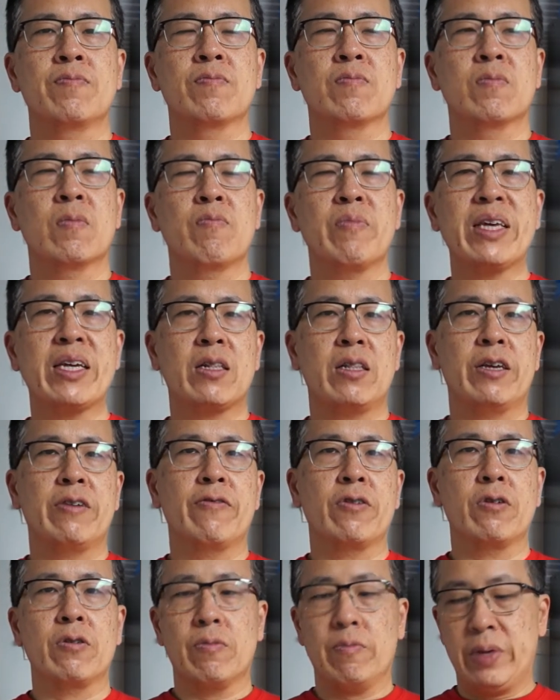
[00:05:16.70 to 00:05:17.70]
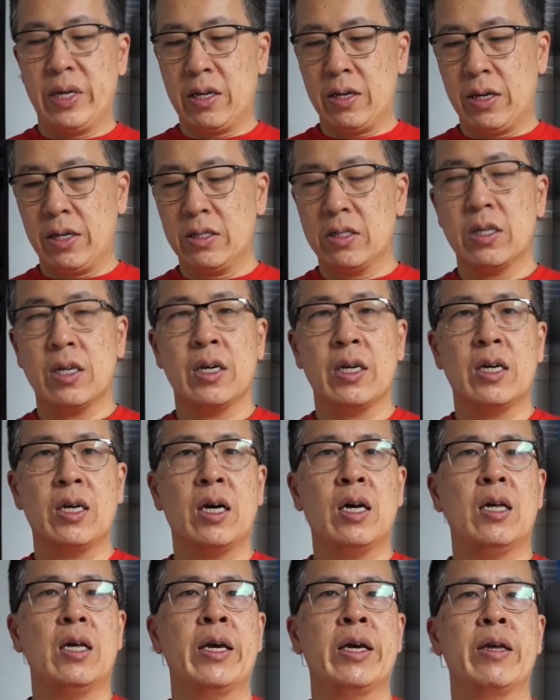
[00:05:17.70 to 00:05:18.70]
meat cleaver, because
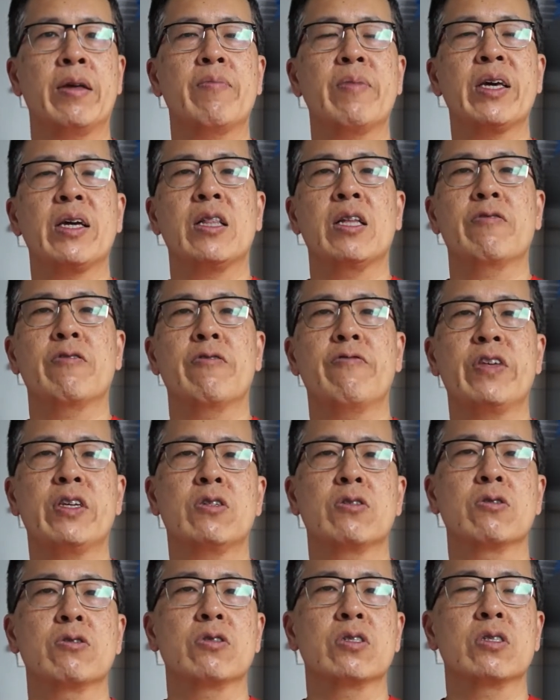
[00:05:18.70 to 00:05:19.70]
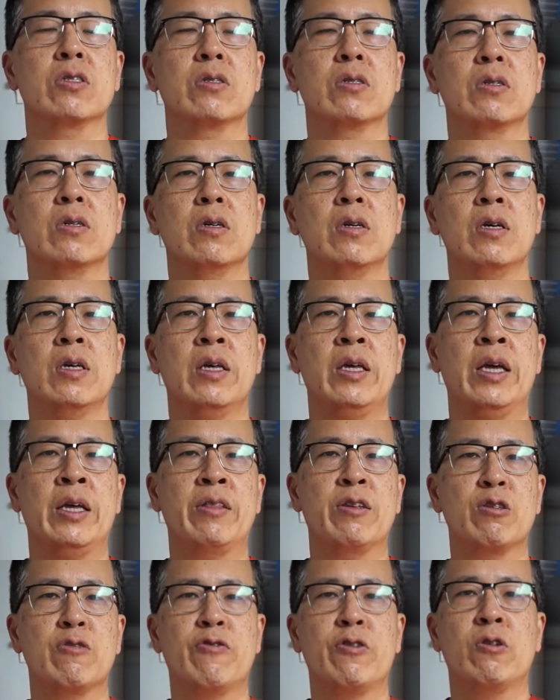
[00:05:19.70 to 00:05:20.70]
a meat cleaver features in
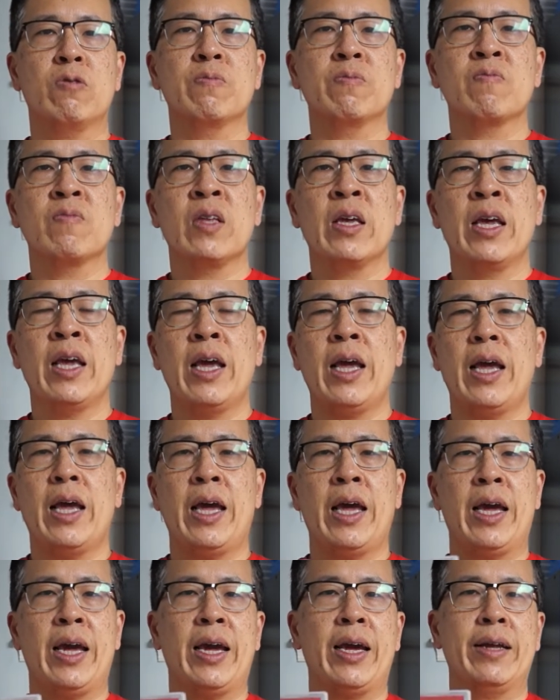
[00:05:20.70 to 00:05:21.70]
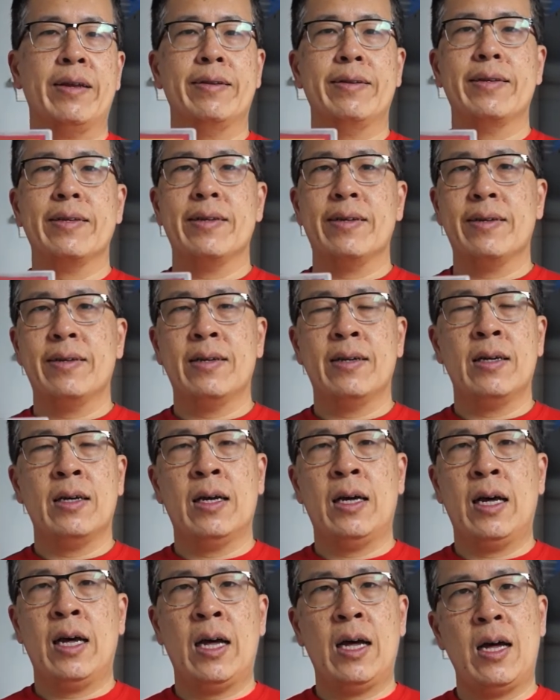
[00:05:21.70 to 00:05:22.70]
this film, and
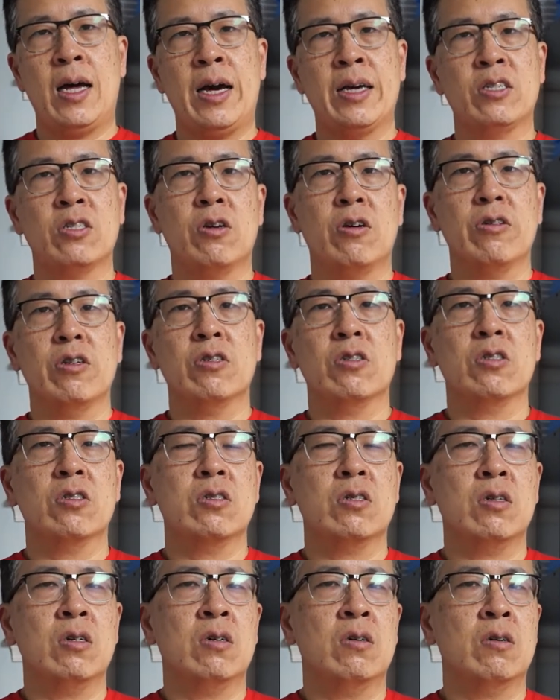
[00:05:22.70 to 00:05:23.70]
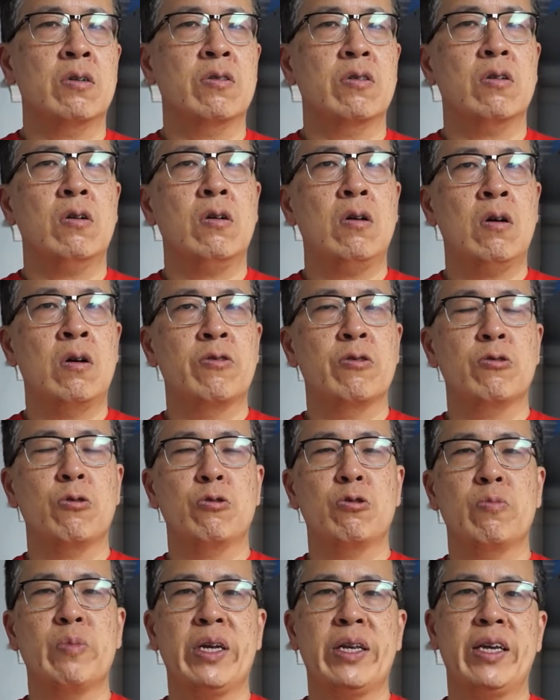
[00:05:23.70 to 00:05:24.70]
I saw this on their
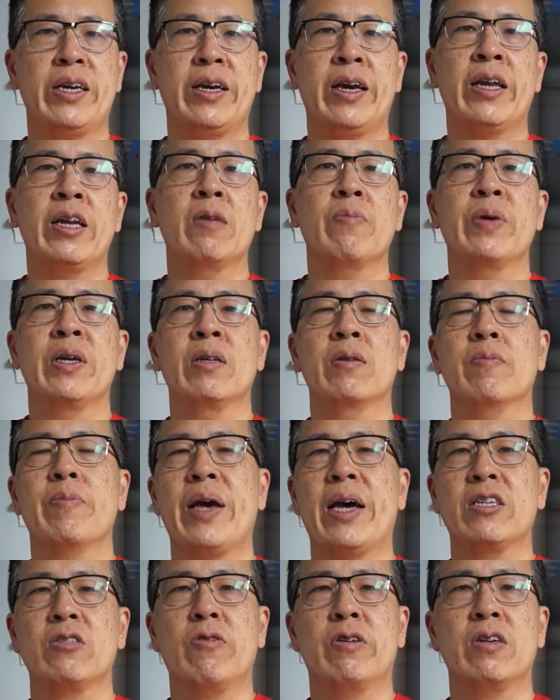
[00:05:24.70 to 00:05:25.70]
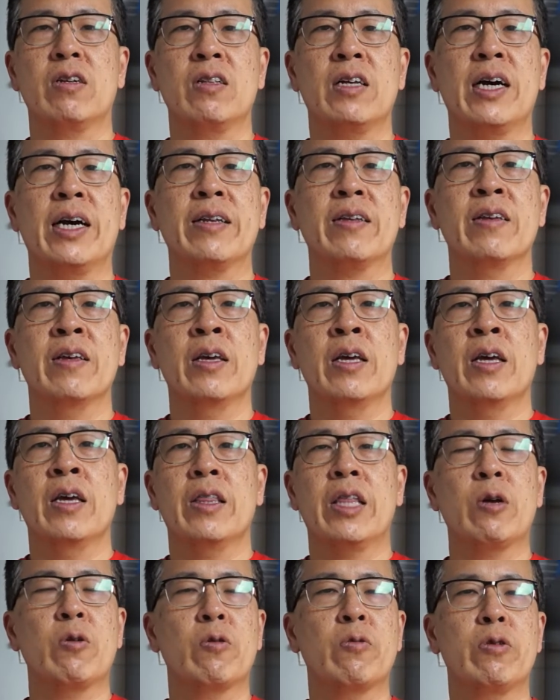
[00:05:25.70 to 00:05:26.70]
social media. It had been passed around a lot.
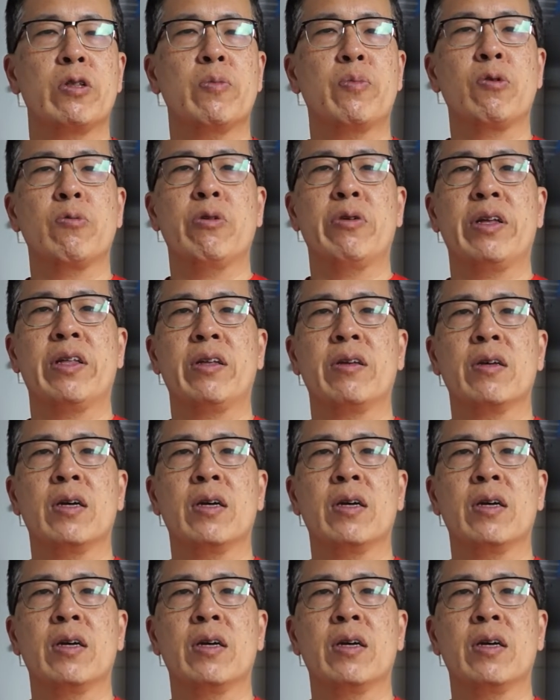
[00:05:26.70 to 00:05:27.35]
They were really promoting